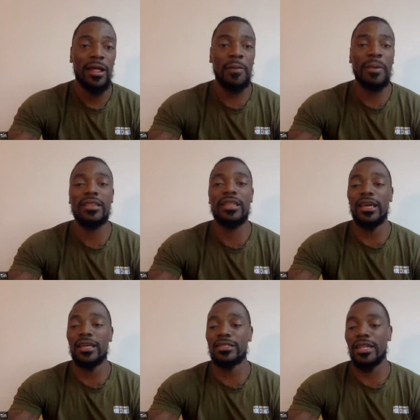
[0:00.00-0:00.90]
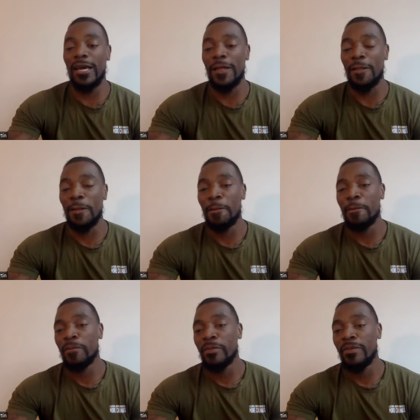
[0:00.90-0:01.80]
and my thing is like
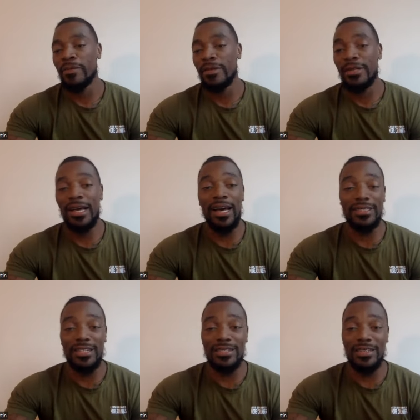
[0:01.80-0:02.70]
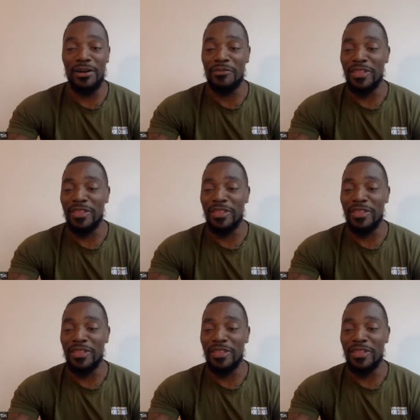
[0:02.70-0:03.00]
guys listen up